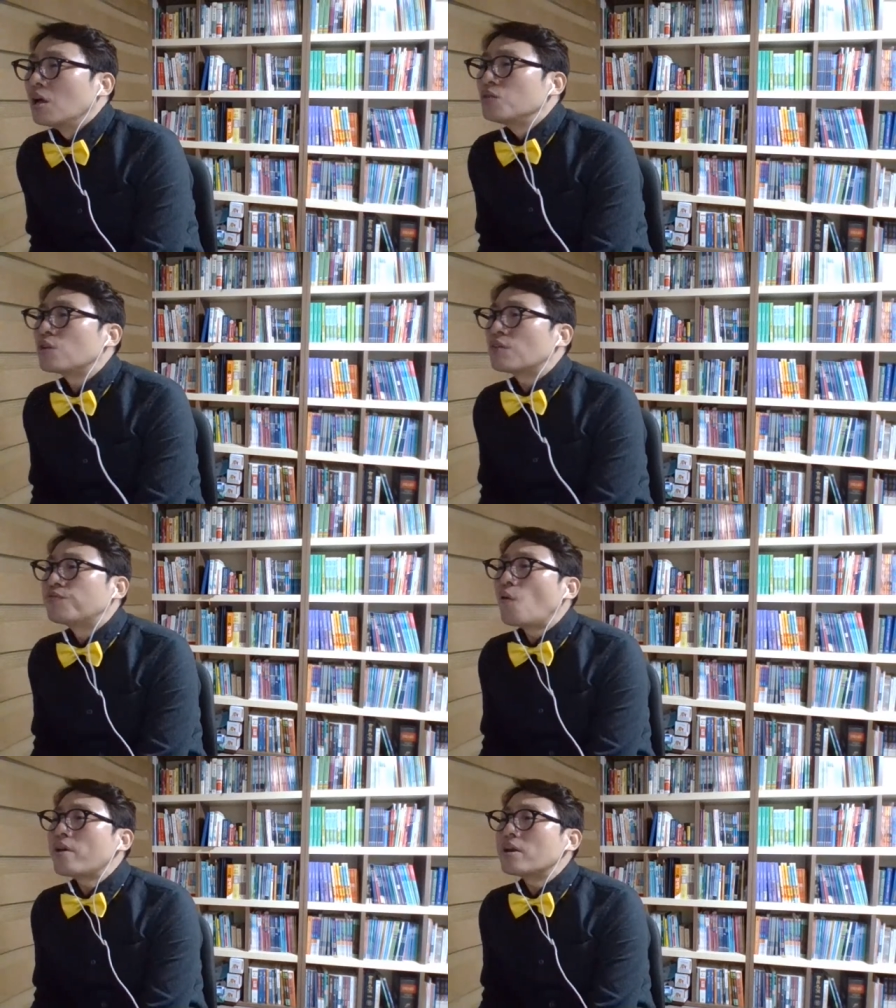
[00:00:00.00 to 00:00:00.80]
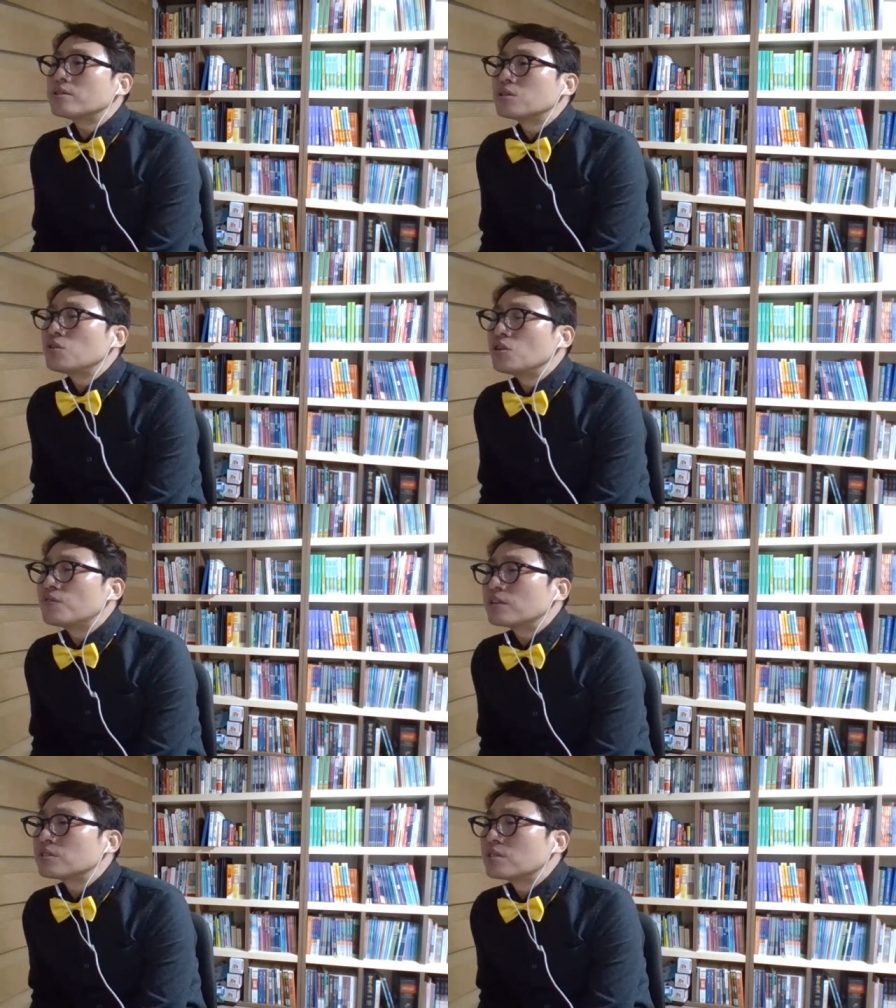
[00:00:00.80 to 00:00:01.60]
You got 4 years in
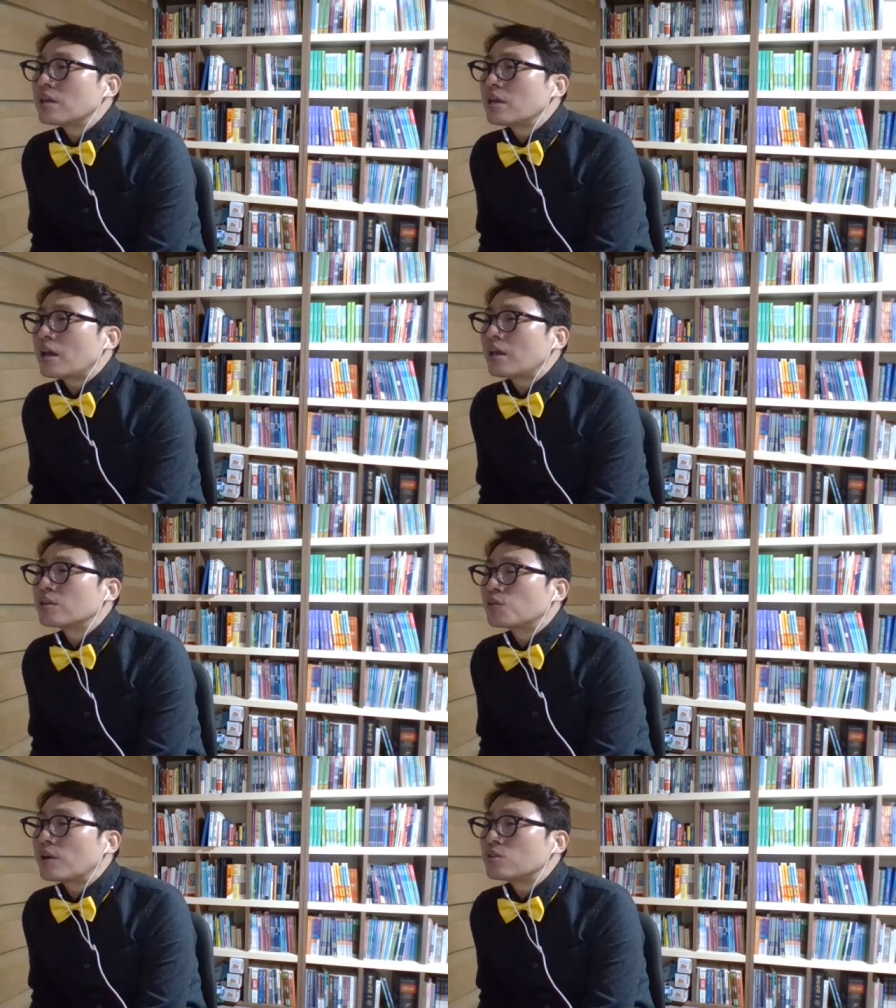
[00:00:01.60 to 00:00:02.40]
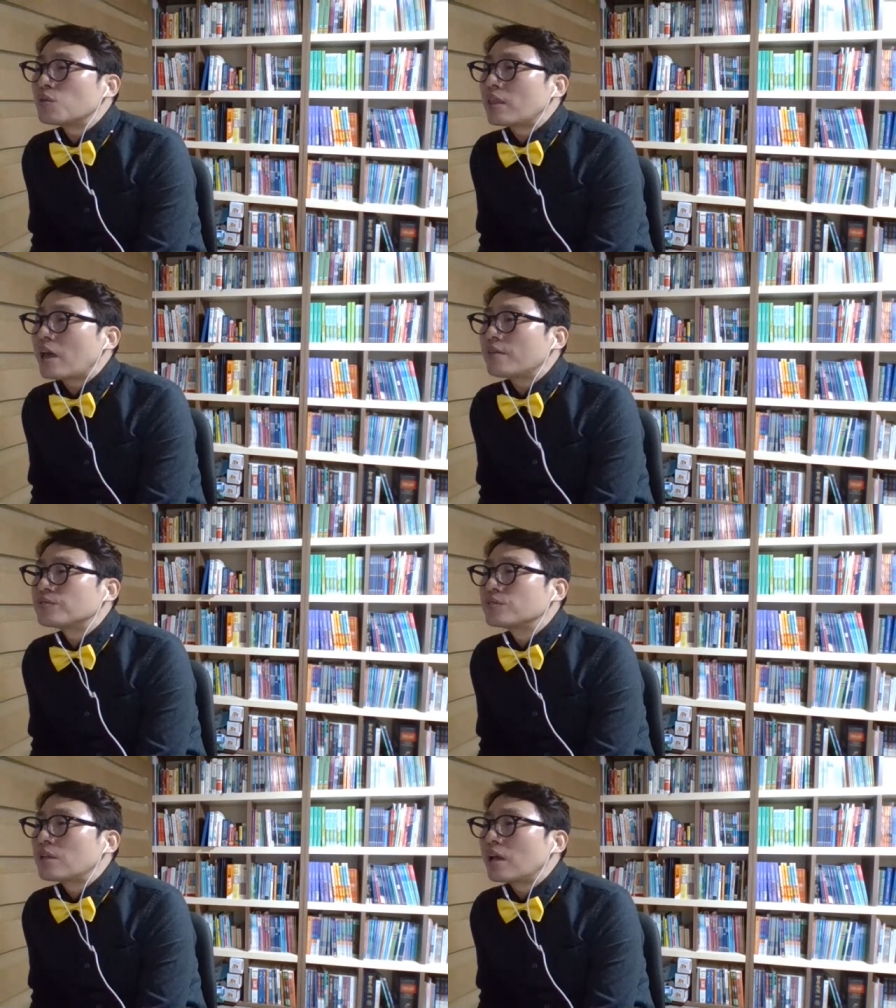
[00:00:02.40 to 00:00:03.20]
university and graduate
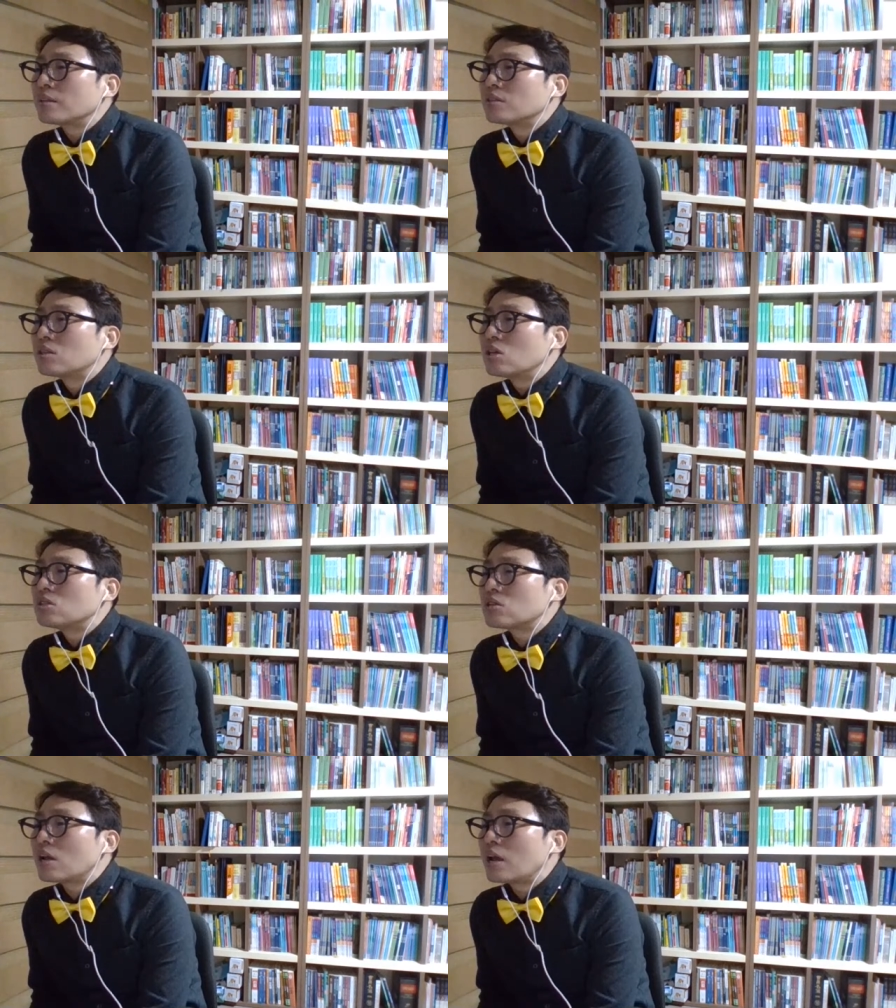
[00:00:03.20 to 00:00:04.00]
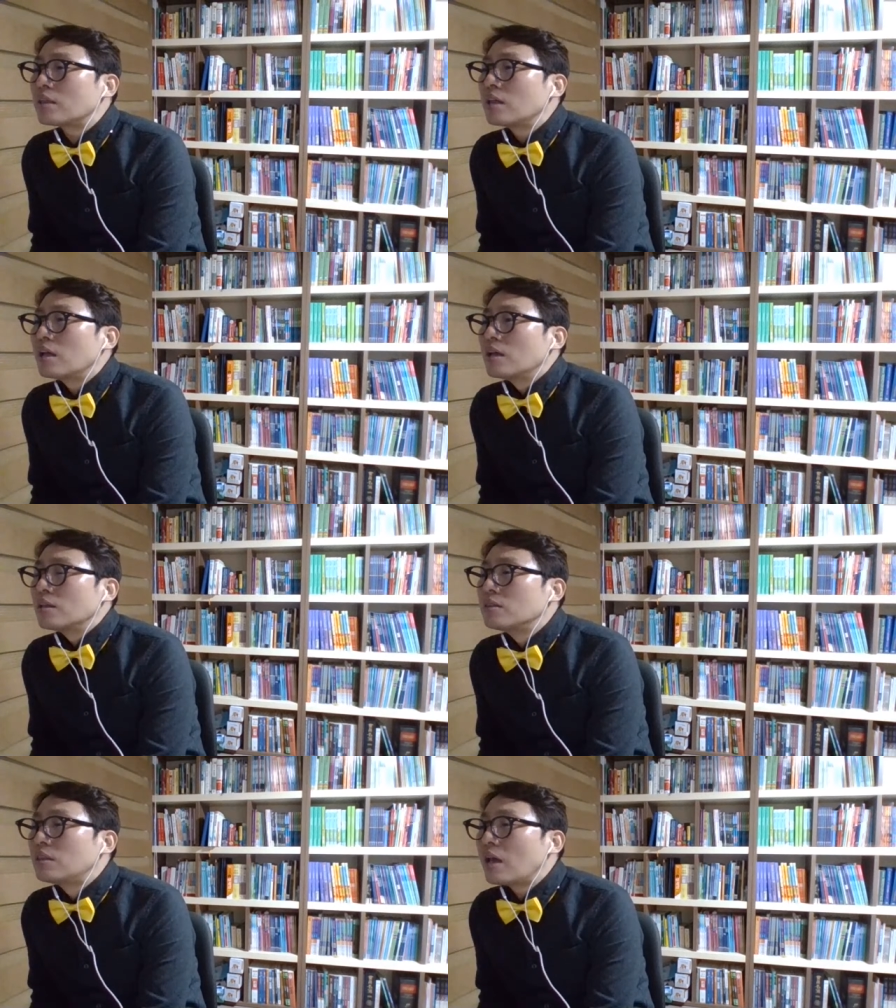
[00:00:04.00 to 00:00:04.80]
after that D10,
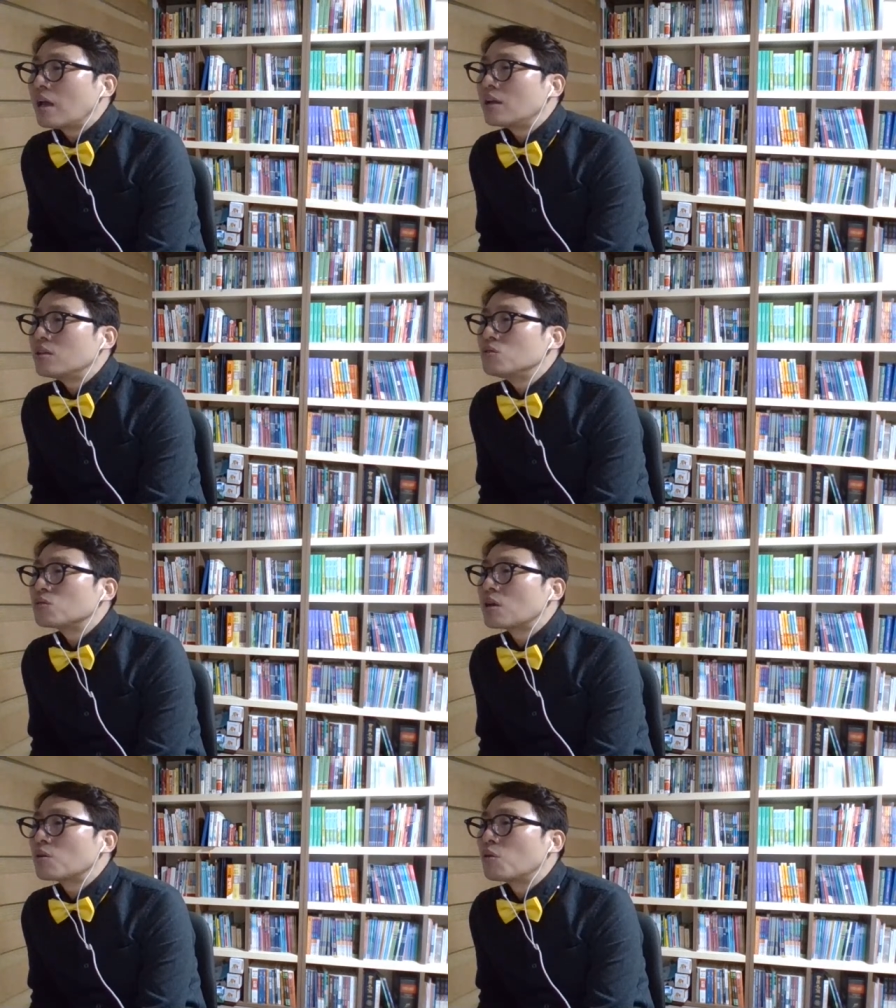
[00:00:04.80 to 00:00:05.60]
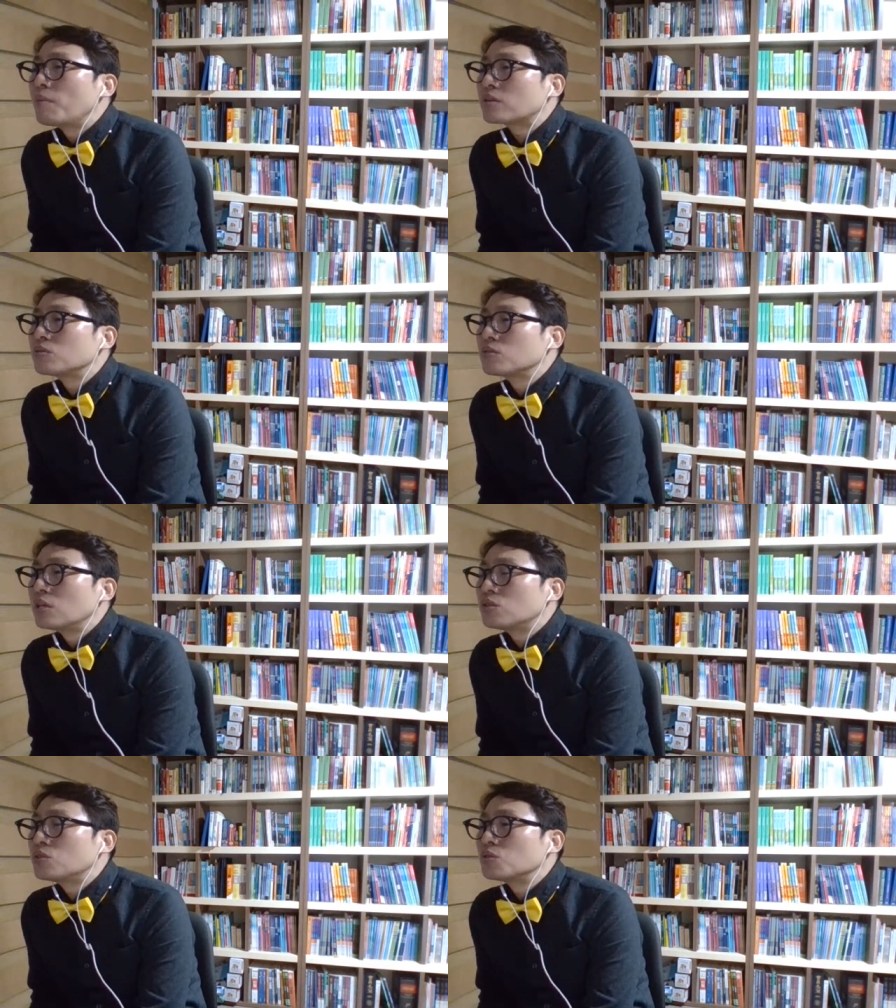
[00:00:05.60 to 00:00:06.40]
then you can go back to
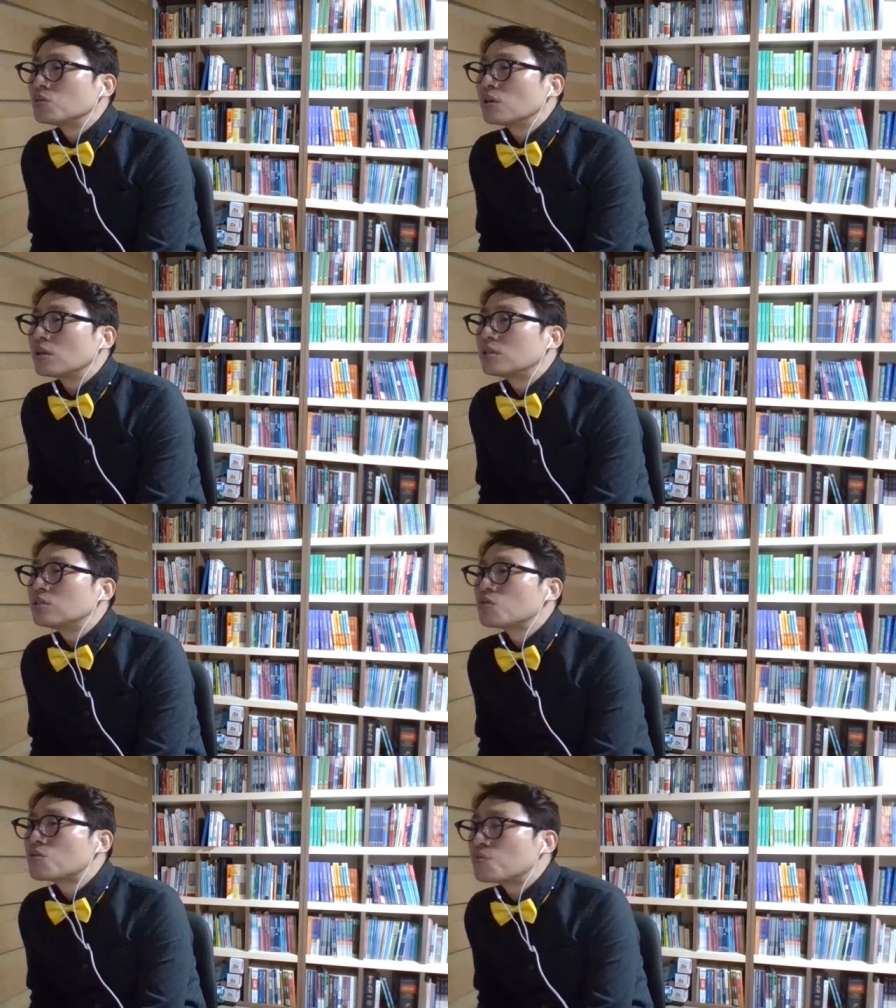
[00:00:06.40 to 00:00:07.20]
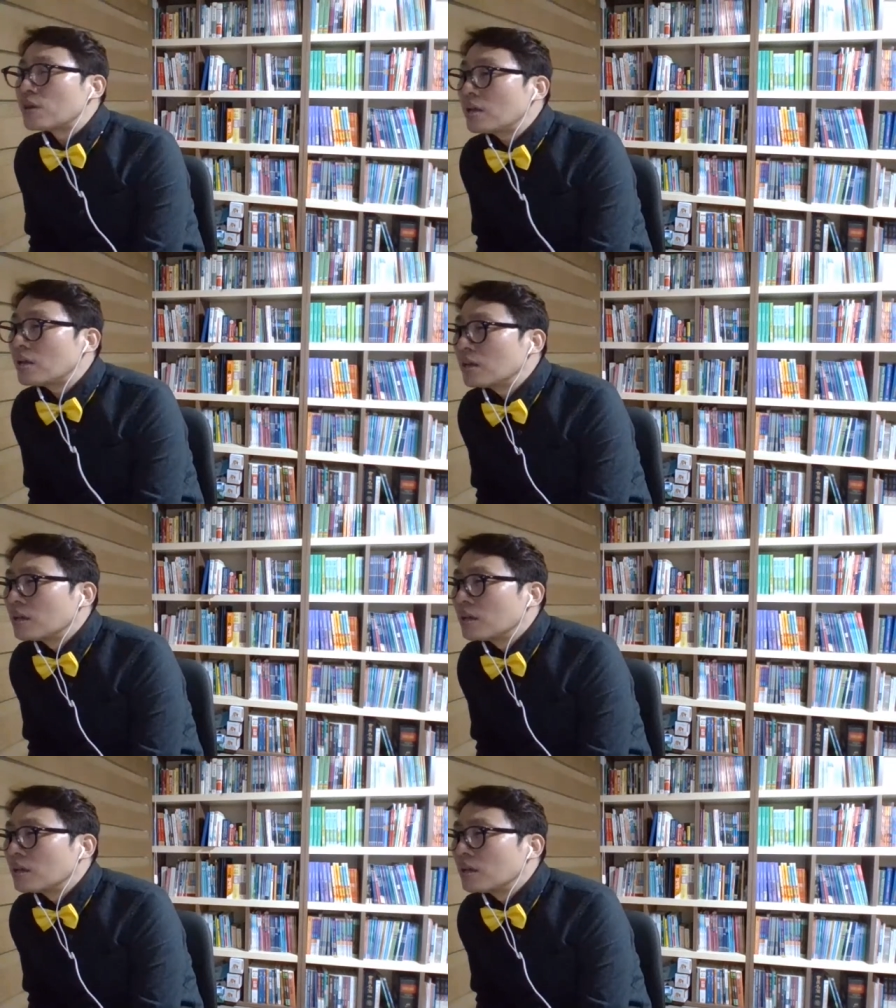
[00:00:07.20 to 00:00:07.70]
D2, D2 3.